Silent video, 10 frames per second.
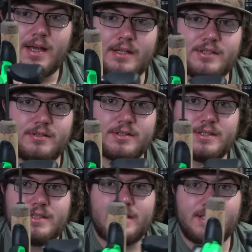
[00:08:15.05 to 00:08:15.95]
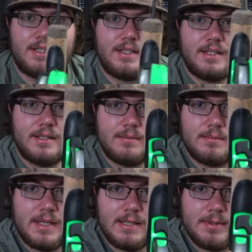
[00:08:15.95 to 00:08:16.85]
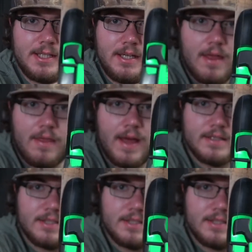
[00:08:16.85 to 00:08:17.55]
As you can see, maybe that